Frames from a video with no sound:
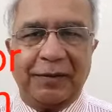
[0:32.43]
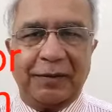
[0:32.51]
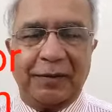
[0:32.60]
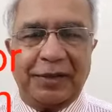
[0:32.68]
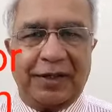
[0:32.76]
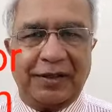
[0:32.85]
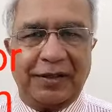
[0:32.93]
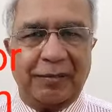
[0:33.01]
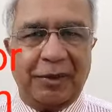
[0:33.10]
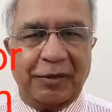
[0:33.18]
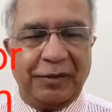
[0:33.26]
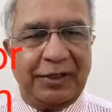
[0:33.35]
will be talked
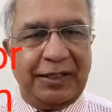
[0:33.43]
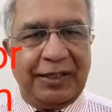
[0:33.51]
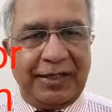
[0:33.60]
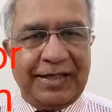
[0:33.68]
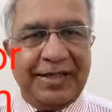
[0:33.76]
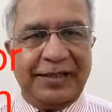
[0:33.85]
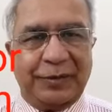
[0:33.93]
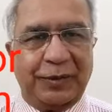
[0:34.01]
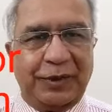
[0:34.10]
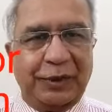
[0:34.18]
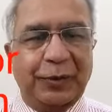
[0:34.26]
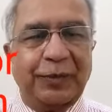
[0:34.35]
about in this
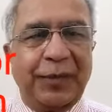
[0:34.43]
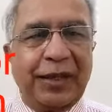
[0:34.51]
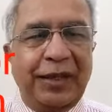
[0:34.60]
video.